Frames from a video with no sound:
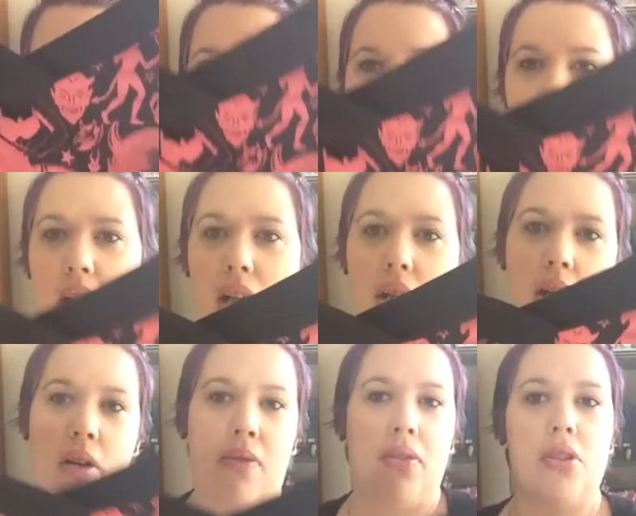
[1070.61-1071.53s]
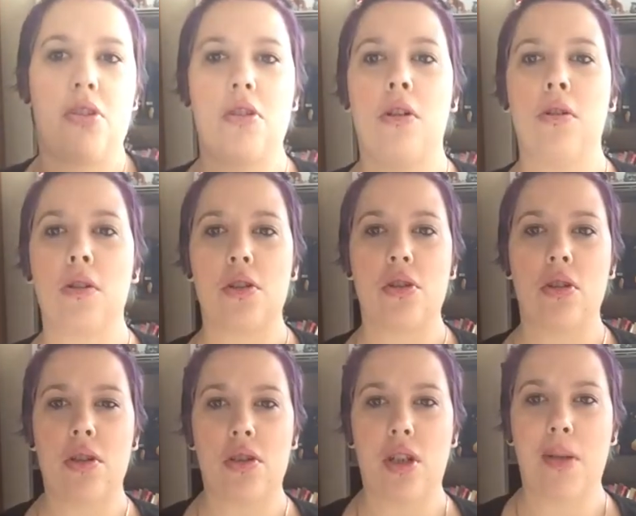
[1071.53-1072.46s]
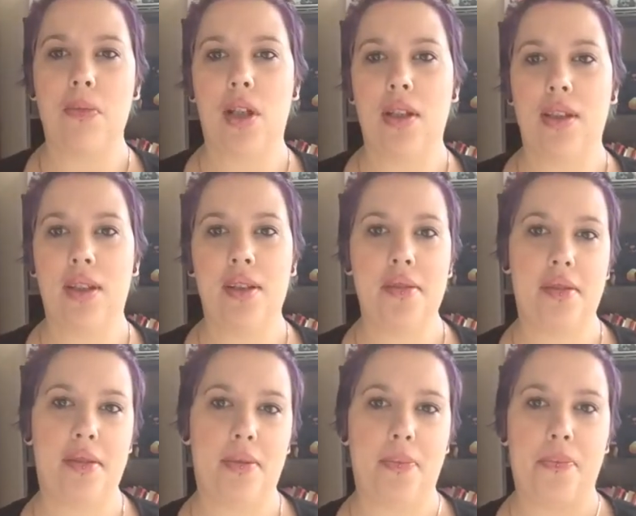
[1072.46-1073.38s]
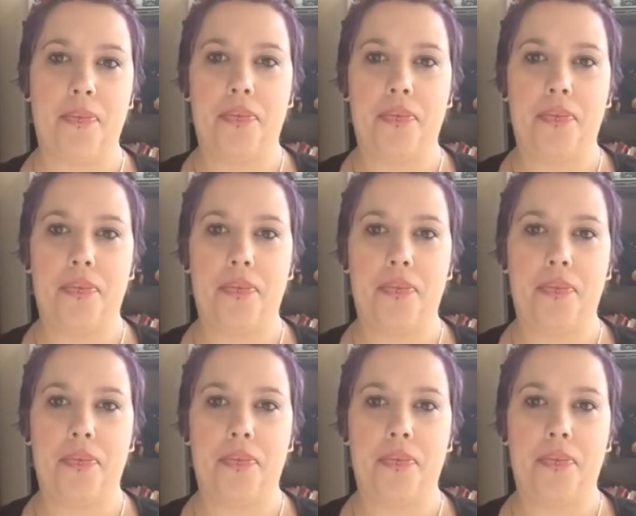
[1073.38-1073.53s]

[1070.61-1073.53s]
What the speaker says: It's like an off-the-shoulder sort of top like this.